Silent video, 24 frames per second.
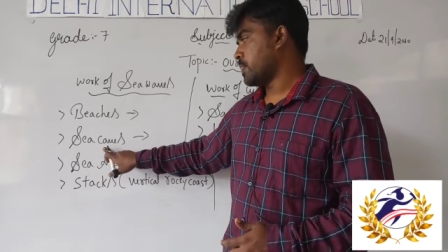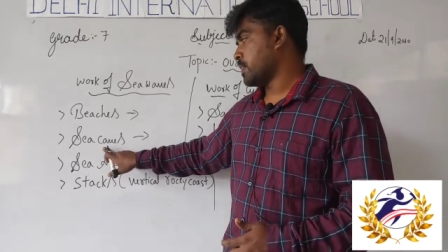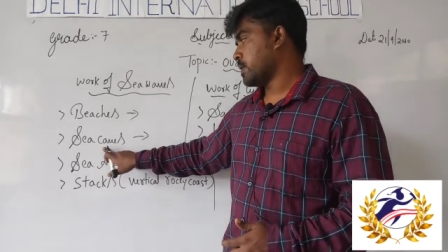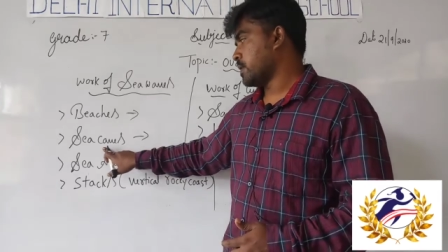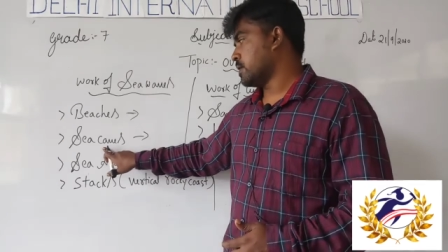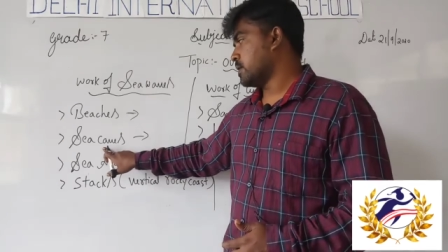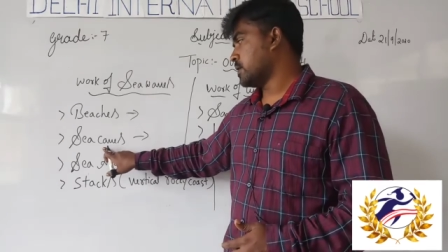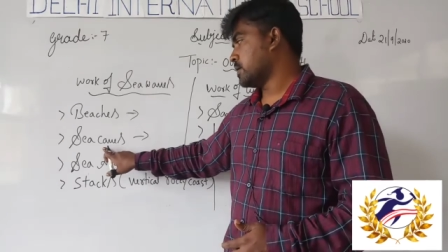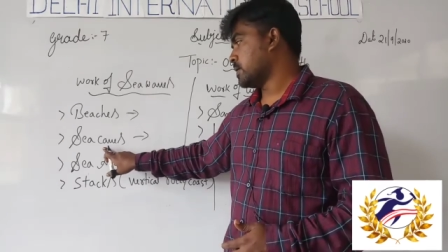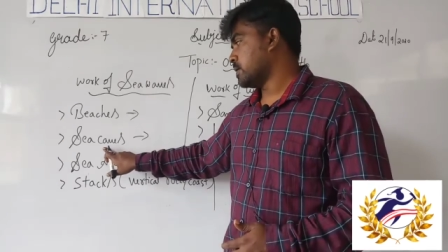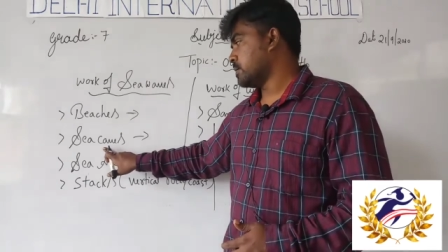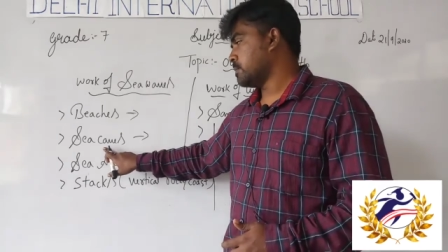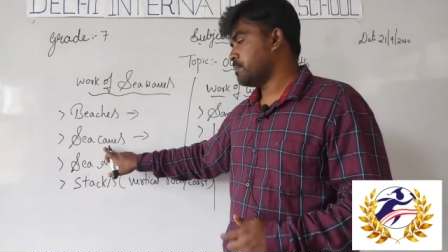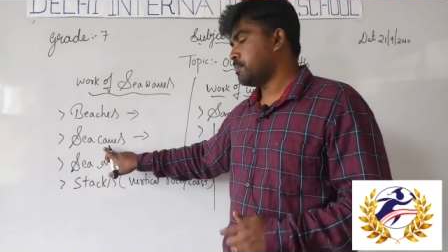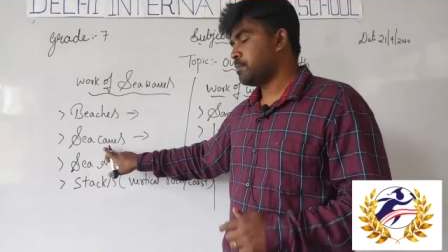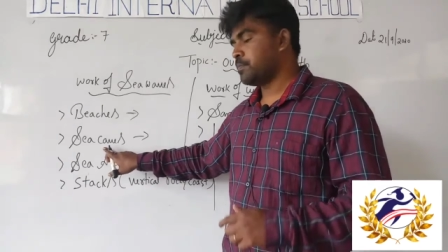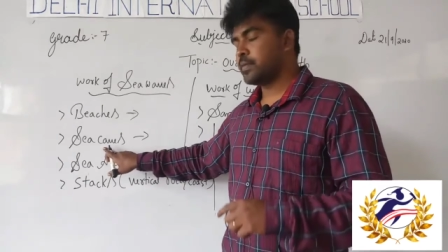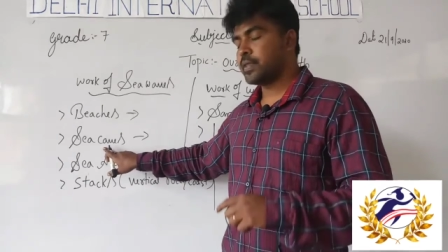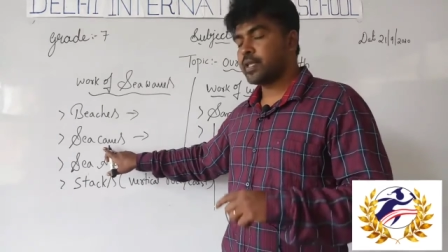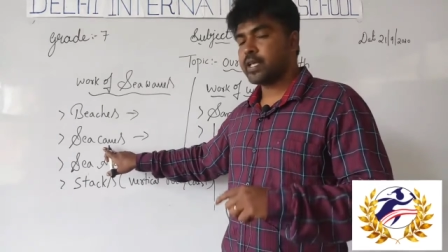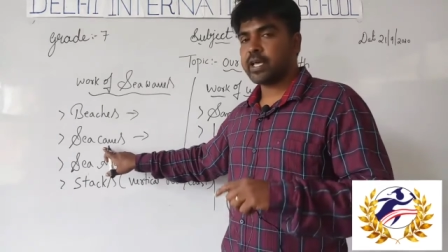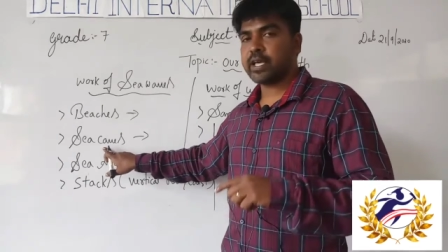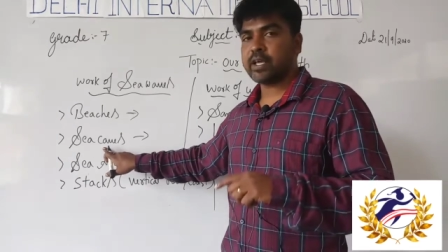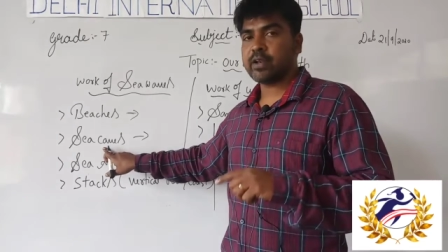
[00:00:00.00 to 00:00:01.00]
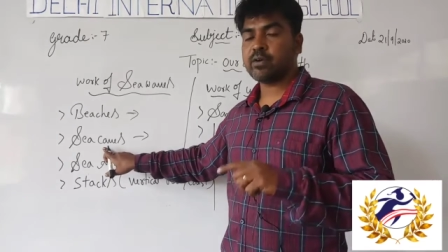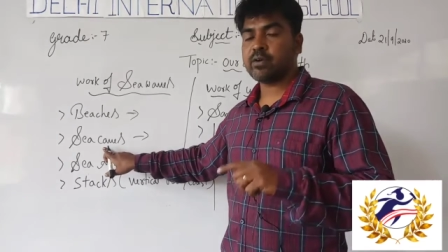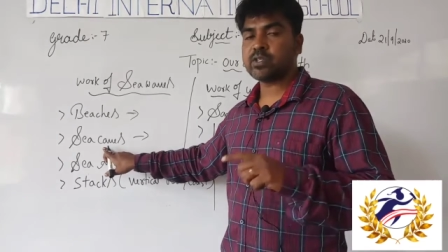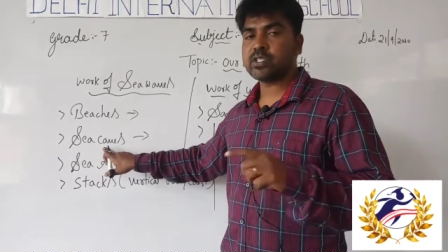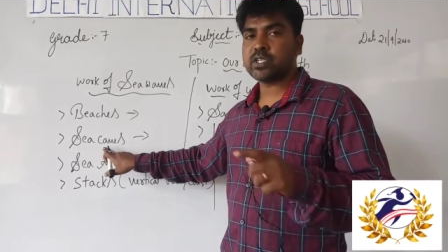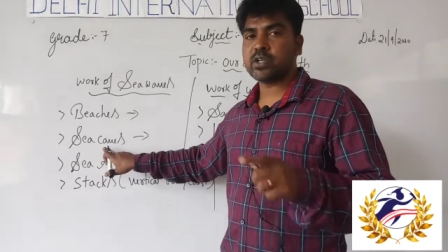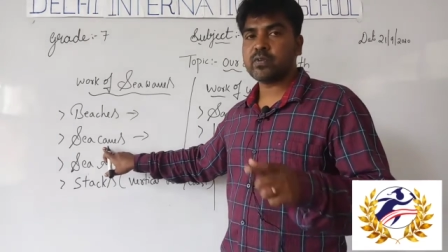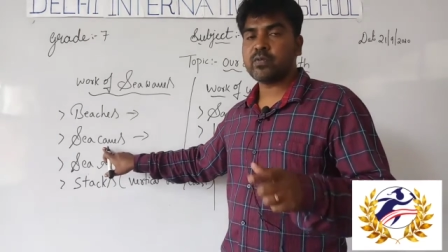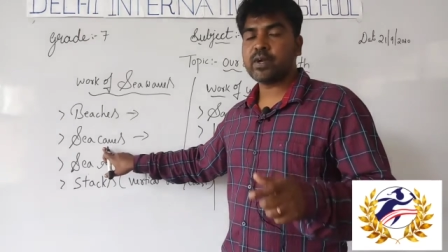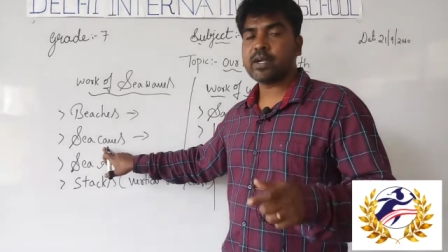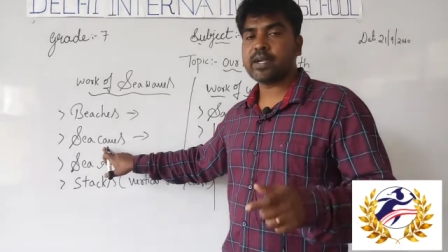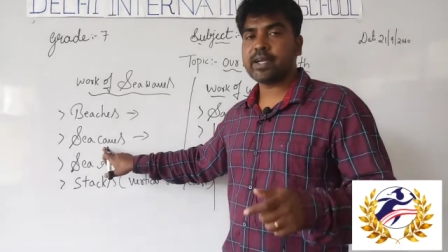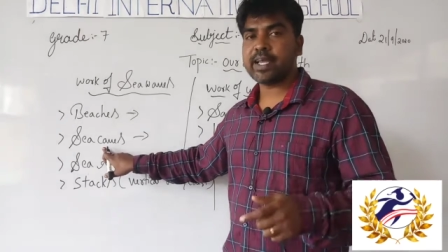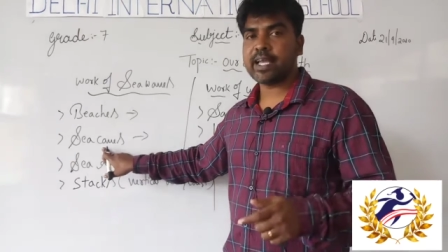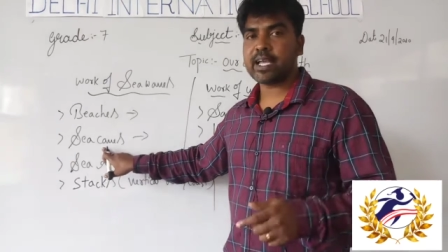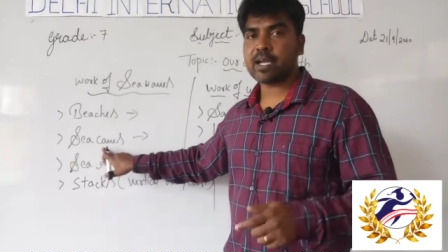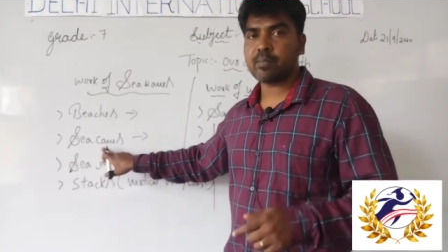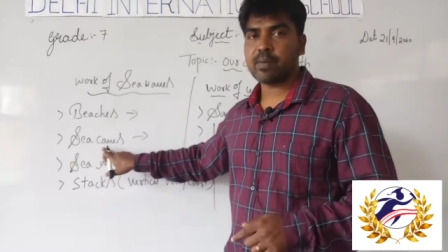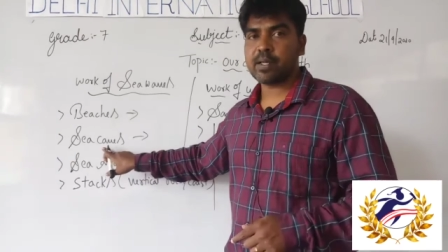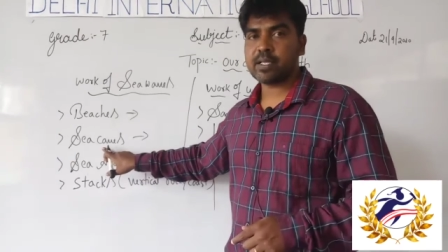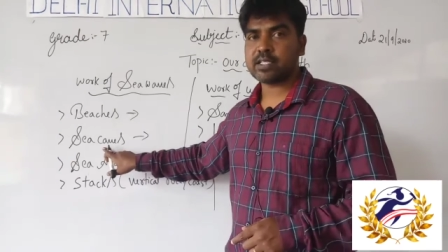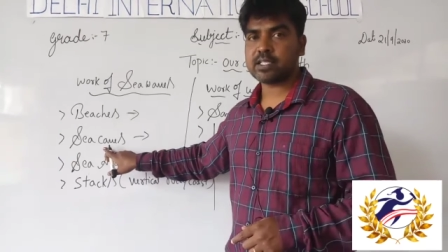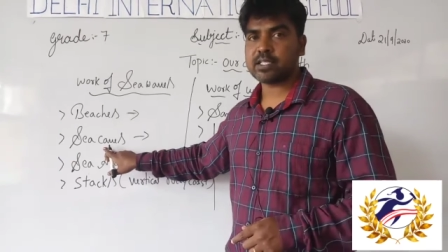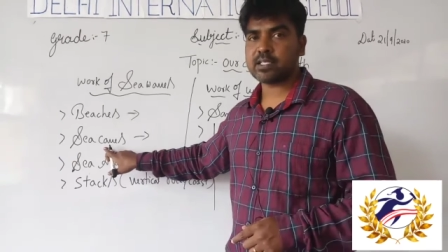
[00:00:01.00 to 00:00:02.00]
the erosion will
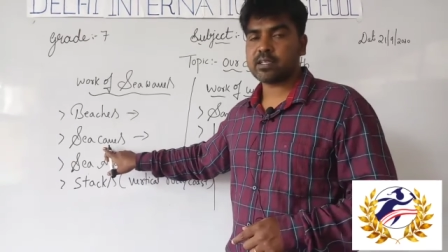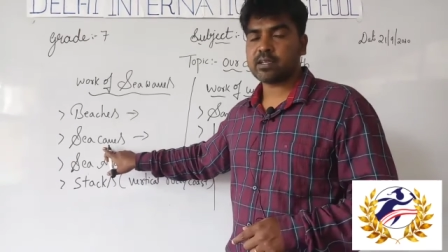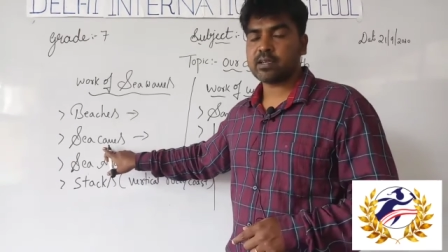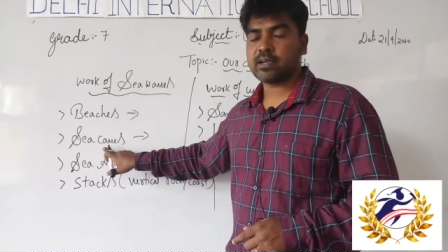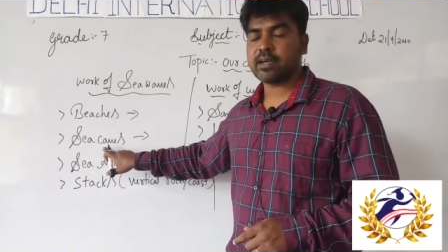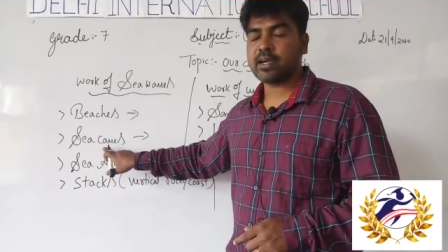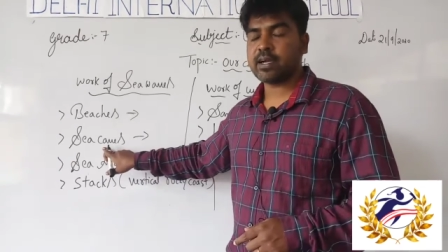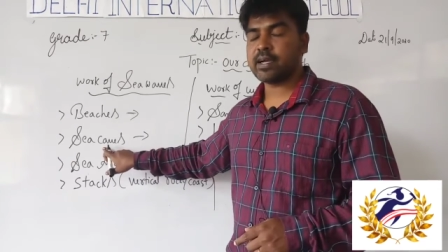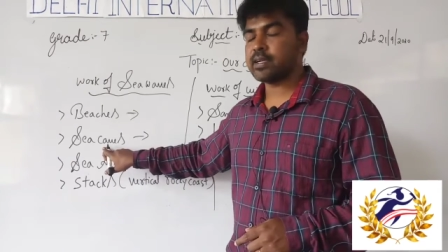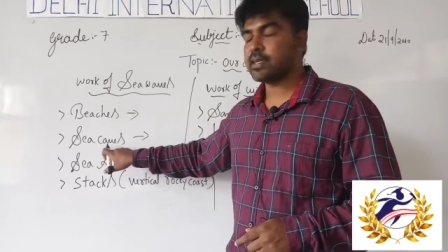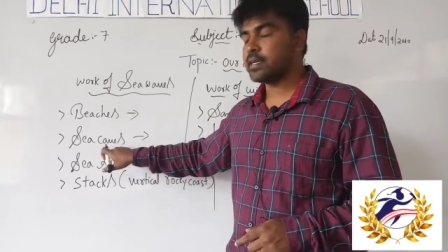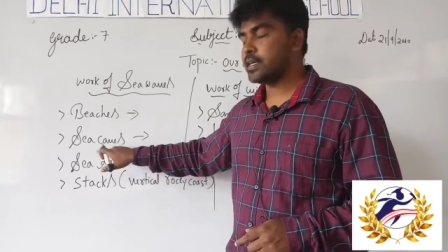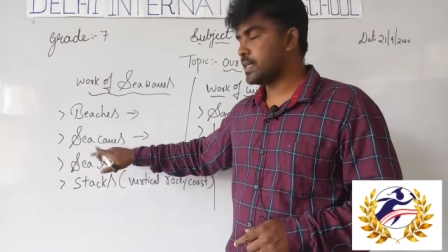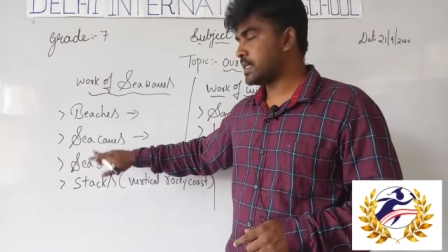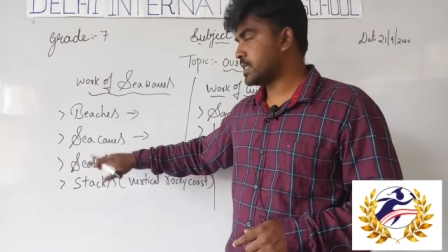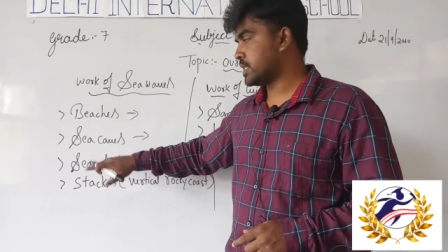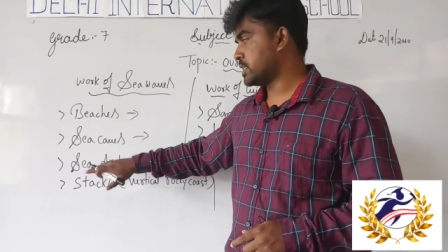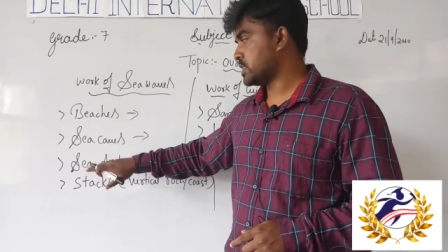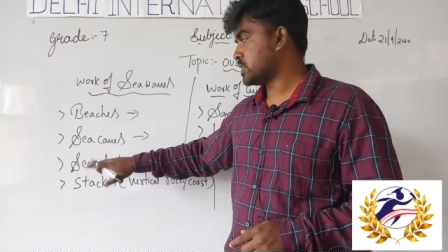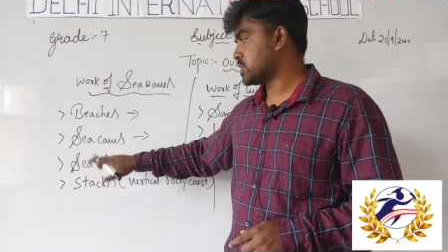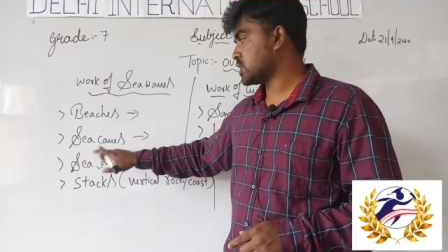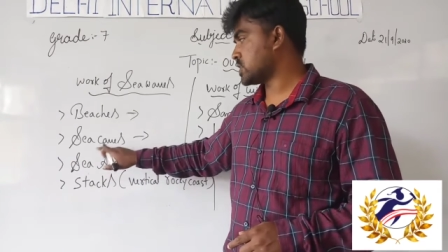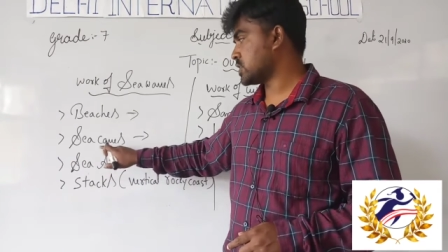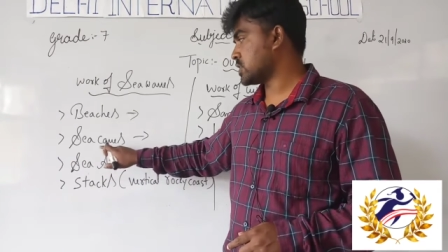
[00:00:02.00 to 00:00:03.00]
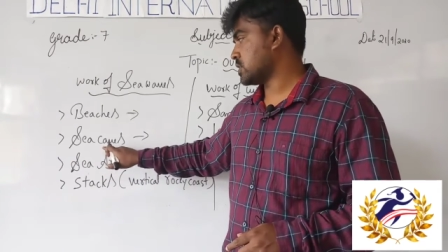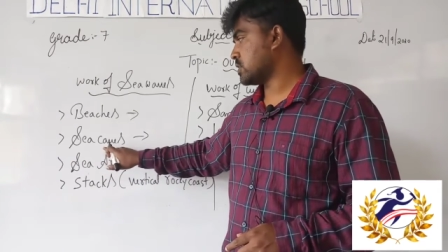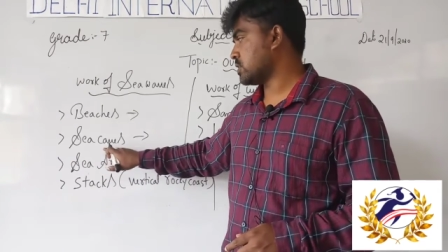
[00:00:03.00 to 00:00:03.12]
take place, and it